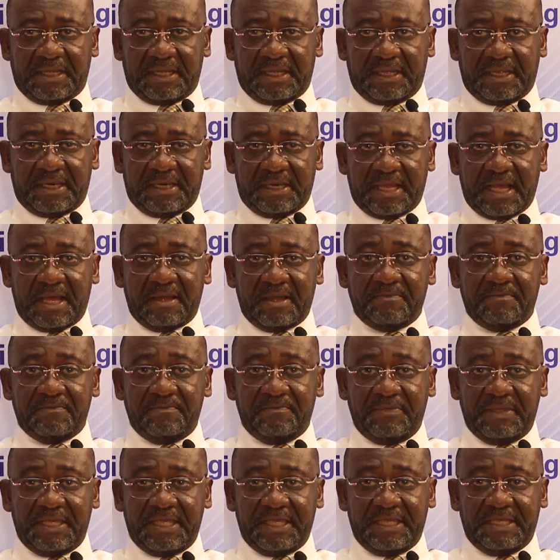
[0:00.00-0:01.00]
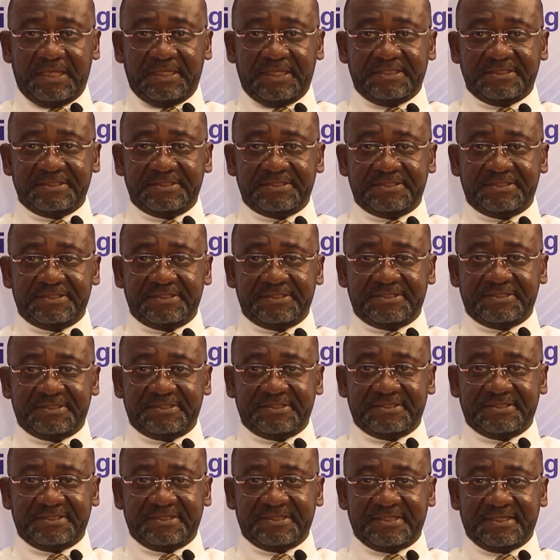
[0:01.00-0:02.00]
And that
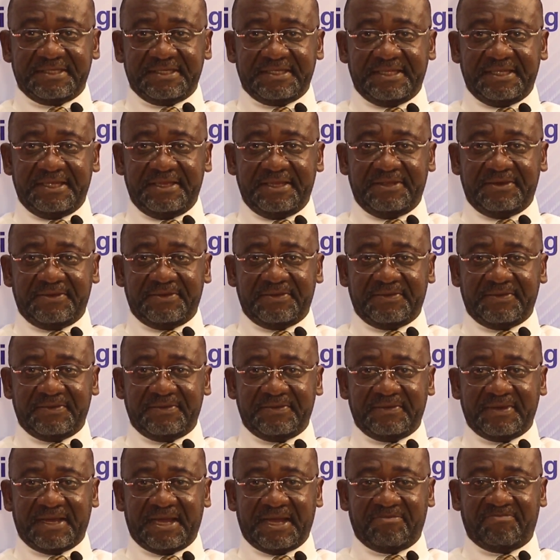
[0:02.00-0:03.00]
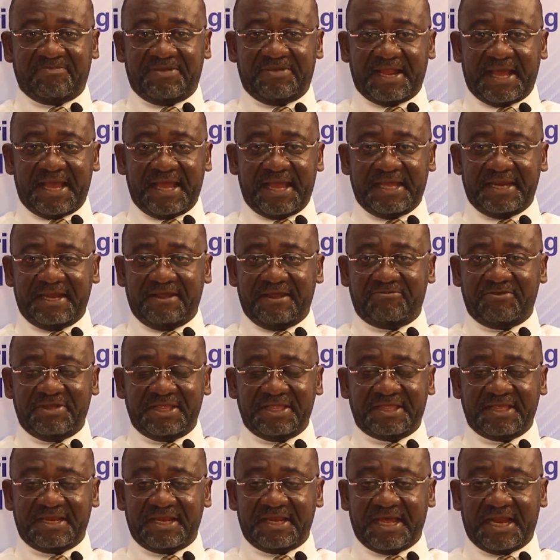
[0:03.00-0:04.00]
means, applying
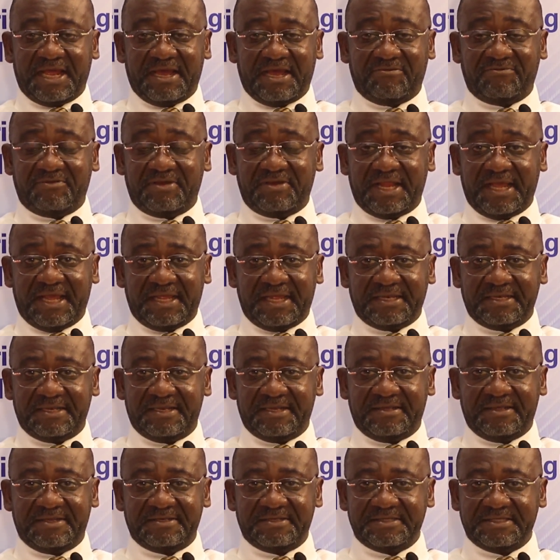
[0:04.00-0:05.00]
everything that I've learned